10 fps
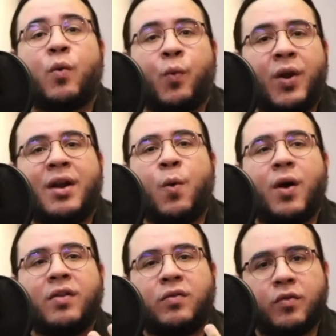really
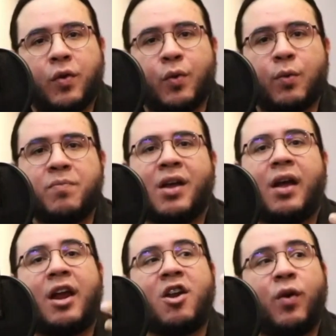want to do,
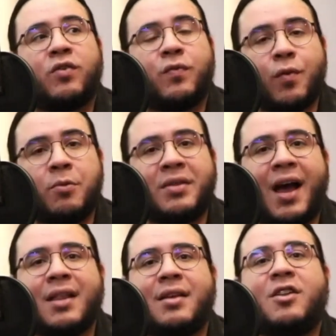and transform
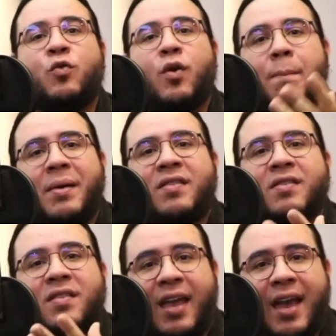that into a
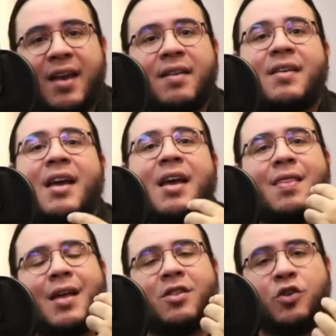business case
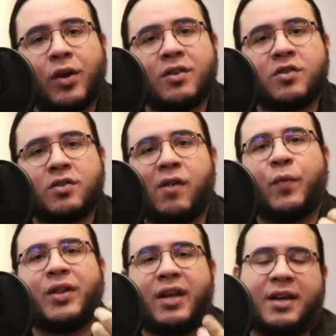that you can solve
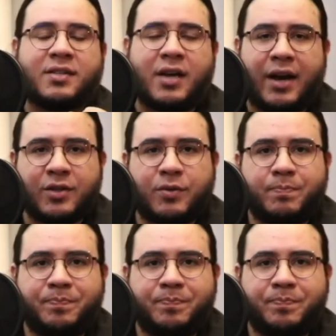with data science.